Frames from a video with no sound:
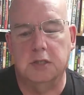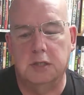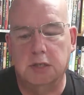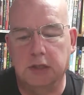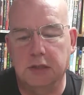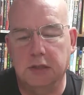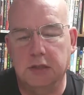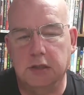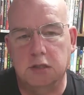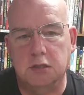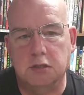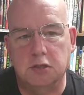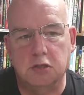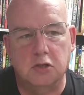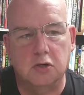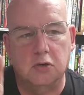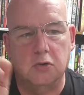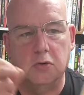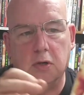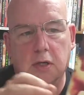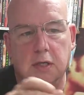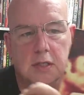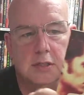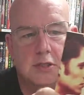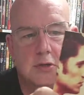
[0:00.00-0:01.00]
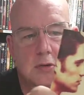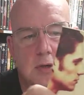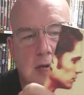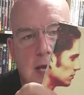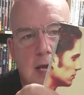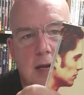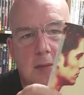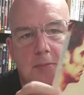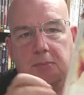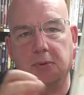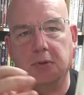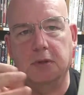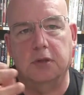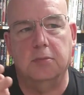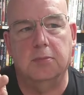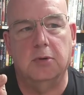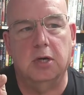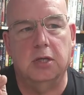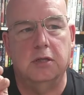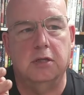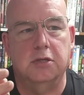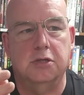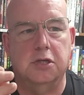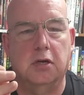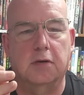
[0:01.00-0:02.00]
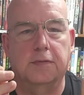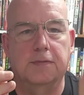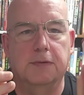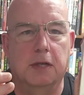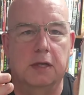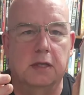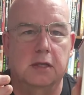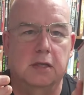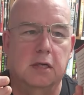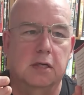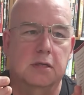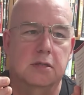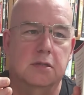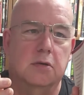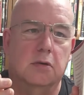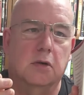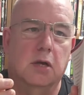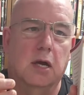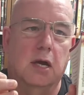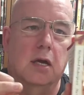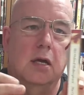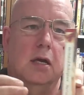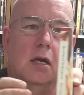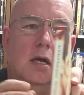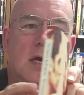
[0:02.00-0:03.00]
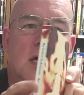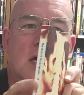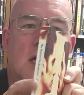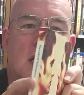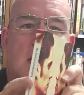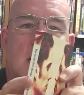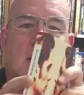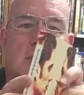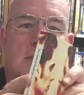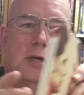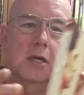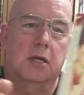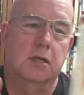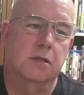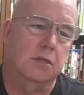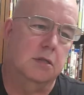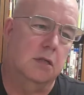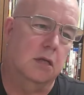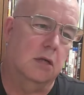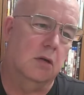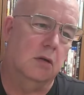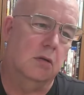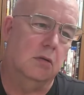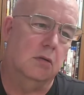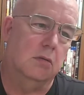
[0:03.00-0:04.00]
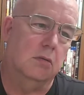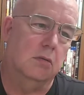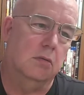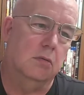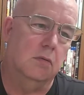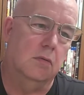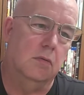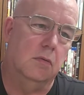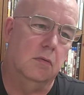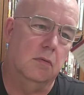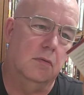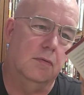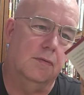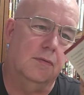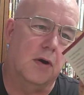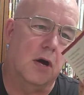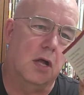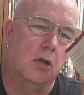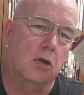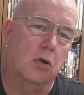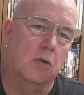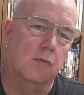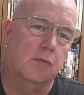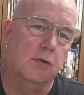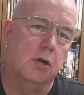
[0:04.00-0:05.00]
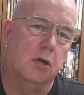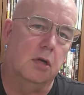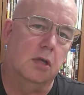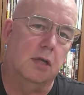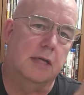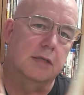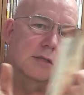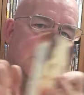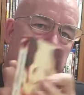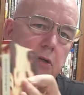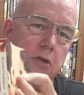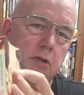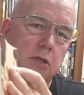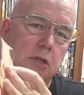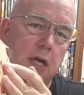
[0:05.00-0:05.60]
you need to do is you can't put them on the shelf like this, okay? Because they'll fall over unless they're